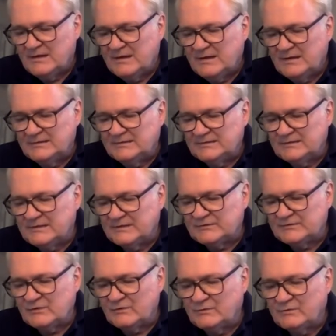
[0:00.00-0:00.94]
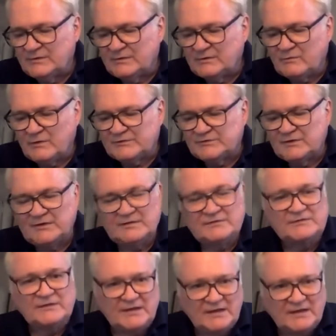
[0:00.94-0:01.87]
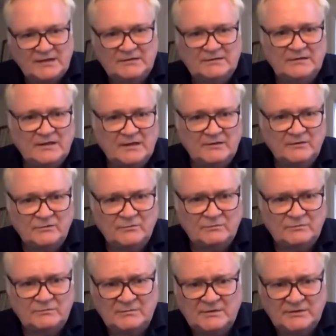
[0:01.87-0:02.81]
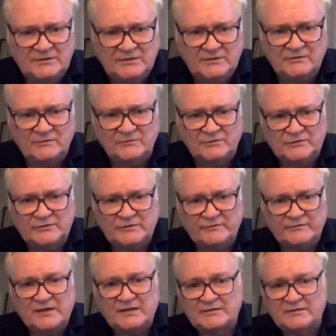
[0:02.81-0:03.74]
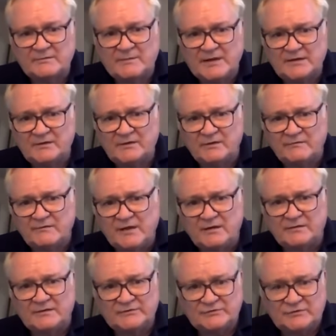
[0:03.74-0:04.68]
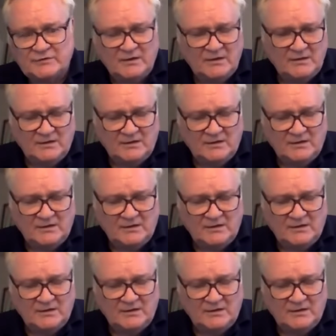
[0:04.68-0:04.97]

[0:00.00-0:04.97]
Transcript: And so the question is, again, can you continue to shift that demand curve out as